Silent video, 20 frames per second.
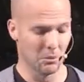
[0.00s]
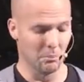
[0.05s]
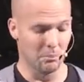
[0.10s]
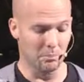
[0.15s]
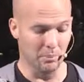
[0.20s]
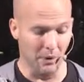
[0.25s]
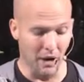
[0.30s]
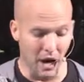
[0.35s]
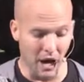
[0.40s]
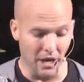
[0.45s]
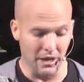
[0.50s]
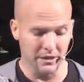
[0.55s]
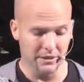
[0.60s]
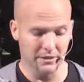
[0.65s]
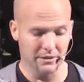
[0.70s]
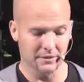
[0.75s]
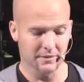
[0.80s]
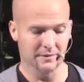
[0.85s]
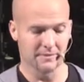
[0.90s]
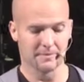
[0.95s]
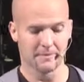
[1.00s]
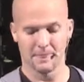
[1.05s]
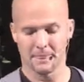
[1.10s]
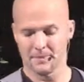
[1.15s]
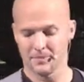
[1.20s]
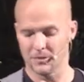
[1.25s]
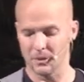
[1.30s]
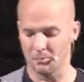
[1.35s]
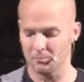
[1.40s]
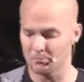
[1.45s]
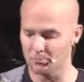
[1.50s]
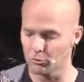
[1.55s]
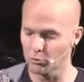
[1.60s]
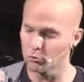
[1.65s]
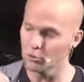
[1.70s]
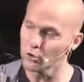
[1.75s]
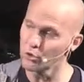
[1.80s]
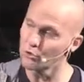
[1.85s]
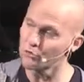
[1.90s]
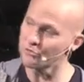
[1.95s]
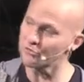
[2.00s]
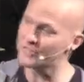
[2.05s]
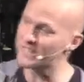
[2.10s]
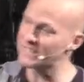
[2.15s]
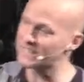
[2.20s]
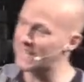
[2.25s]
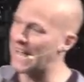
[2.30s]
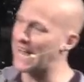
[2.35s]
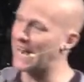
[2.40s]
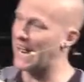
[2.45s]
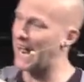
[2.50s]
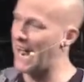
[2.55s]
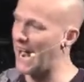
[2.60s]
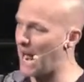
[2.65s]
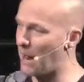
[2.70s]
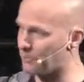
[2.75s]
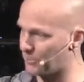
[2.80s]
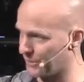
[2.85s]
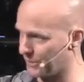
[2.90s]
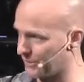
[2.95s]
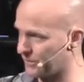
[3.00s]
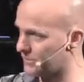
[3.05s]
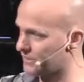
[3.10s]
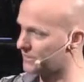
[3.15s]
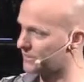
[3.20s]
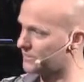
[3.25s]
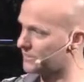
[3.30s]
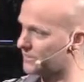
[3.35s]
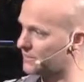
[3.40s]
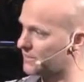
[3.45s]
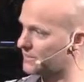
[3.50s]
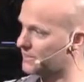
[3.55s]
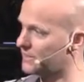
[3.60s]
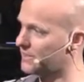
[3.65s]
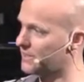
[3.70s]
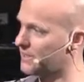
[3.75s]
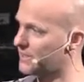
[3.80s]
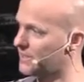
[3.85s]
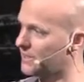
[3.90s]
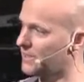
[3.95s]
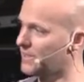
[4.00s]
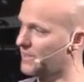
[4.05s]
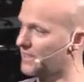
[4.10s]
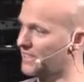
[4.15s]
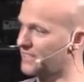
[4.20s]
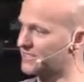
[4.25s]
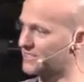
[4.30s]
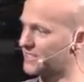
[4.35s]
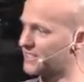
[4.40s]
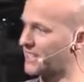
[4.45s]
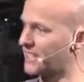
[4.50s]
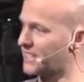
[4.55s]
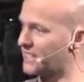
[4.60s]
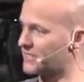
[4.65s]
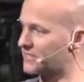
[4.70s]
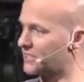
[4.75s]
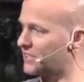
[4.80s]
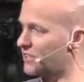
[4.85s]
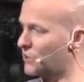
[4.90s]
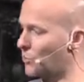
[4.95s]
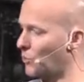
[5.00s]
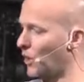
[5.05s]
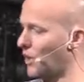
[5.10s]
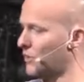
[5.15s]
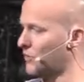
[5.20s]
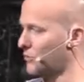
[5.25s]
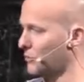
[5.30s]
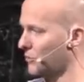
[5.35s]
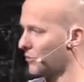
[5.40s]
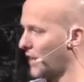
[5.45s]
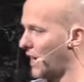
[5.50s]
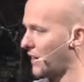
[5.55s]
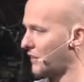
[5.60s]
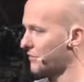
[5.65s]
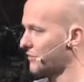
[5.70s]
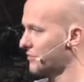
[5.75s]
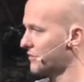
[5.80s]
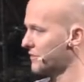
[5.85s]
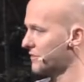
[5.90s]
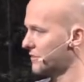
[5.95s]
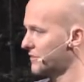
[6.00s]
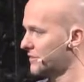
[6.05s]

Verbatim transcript: But the proof that that happened is that they continue on through life.